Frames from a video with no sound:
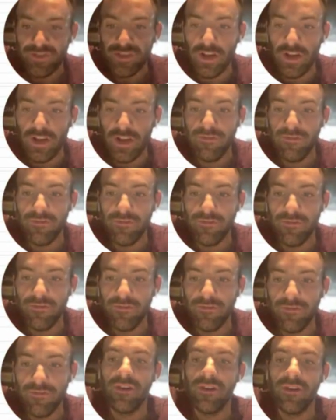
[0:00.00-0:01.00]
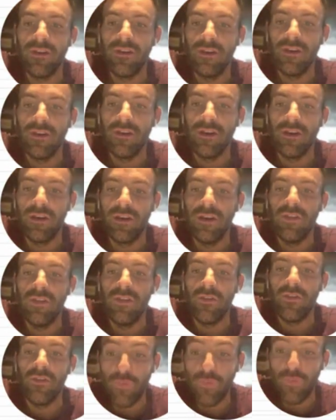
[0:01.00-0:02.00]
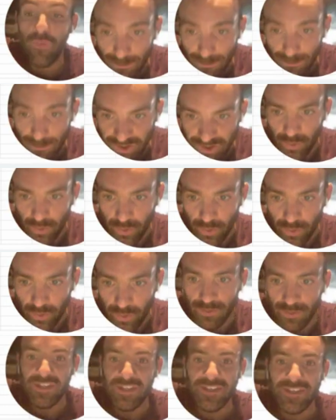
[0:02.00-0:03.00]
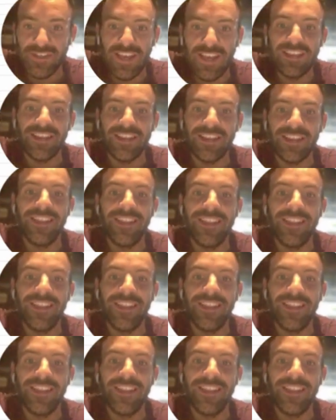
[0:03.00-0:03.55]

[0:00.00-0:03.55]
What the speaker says: reserve, the reps you want them to do in the set, and